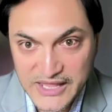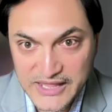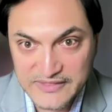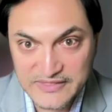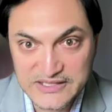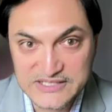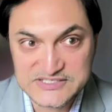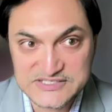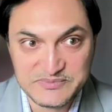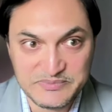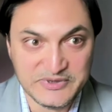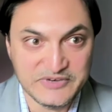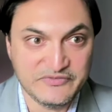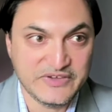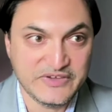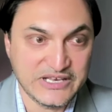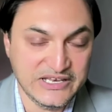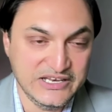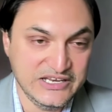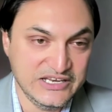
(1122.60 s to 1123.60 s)
And that's a
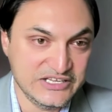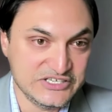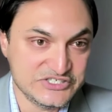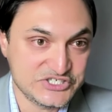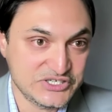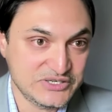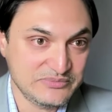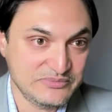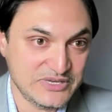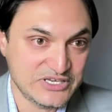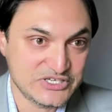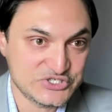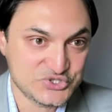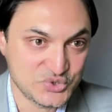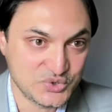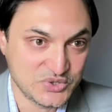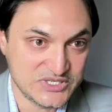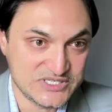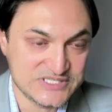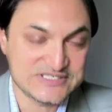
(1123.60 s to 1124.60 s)
perfectly legitimate
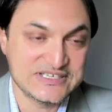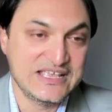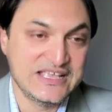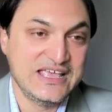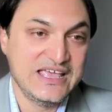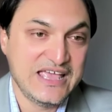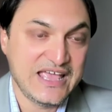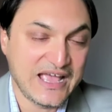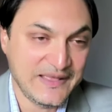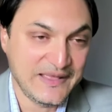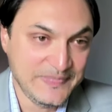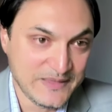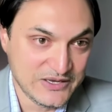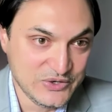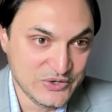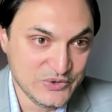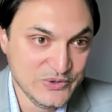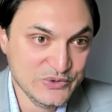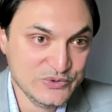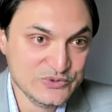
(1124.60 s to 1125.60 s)
choice. And
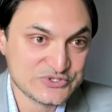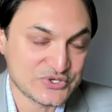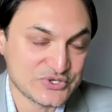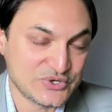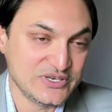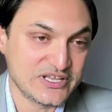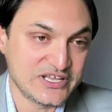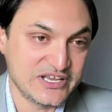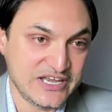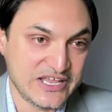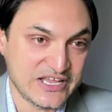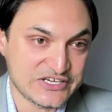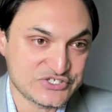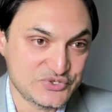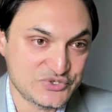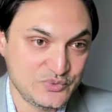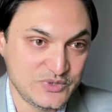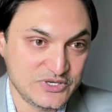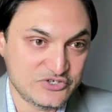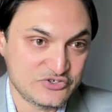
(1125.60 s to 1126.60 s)
then you lose all
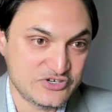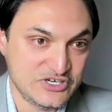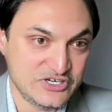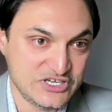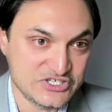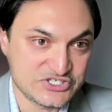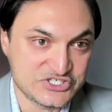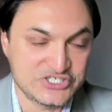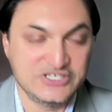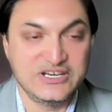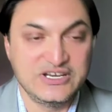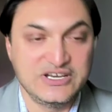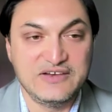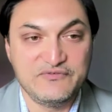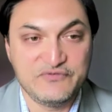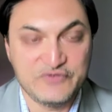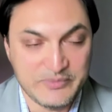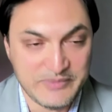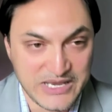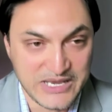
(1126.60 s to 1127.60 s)
connection with tradition.
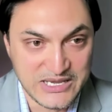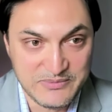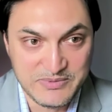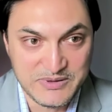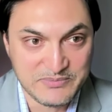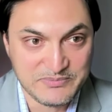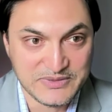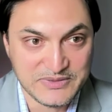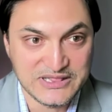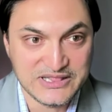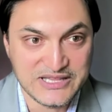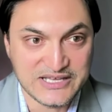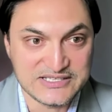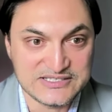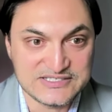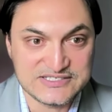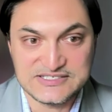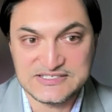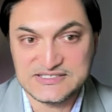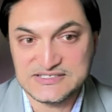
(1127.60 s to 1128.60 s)
And for many people,
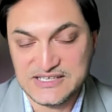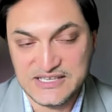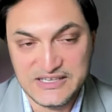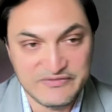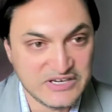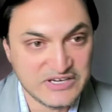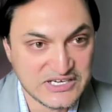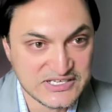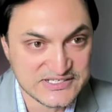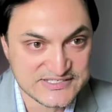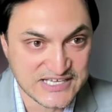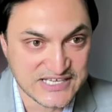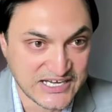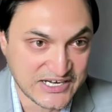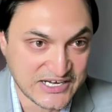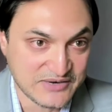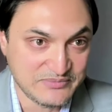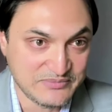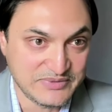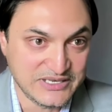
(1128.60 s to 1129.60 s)
that's even
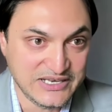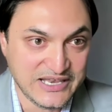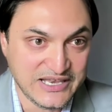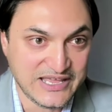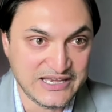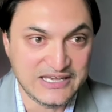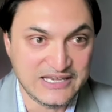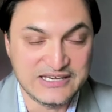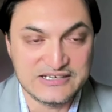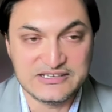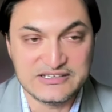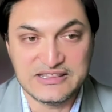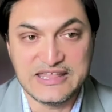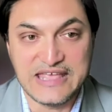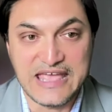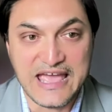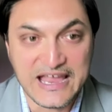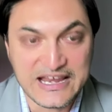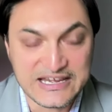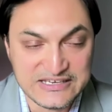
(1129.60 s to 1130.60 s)
desirable. And
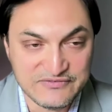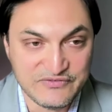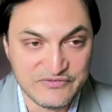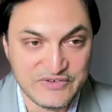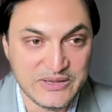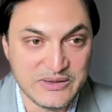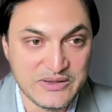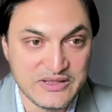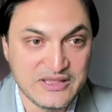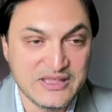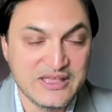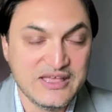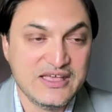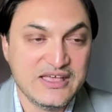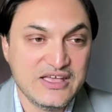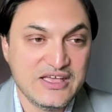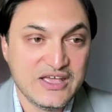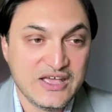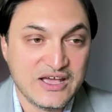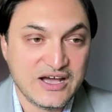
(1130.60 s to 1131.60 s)
they actively
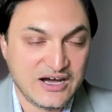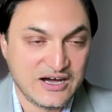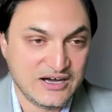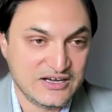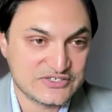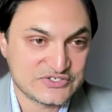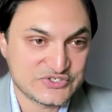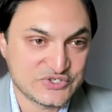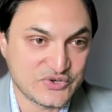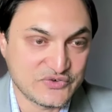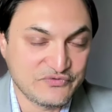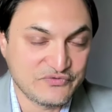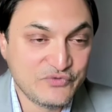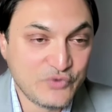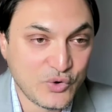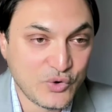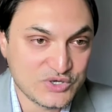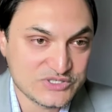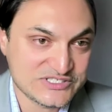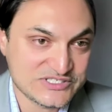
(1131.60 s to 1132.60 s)
sort of
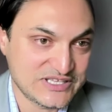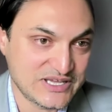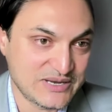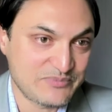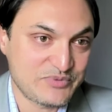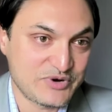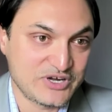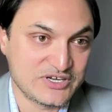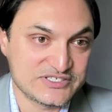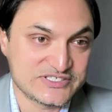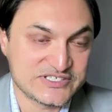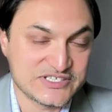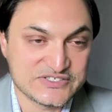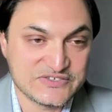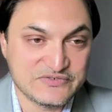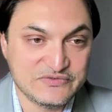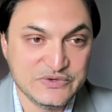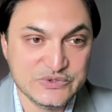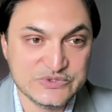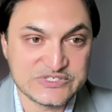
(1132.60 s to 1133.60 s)
force that
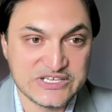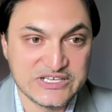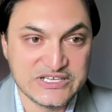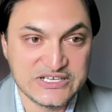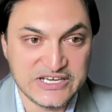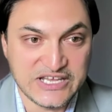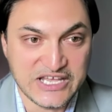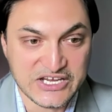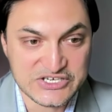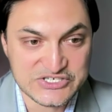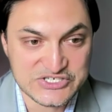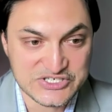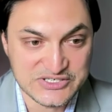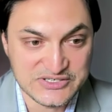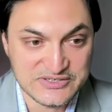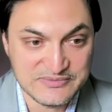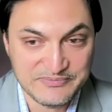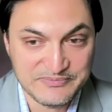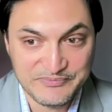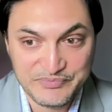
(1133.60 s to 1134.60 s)
process of losing
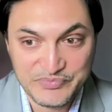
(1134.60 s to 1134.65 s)
connection.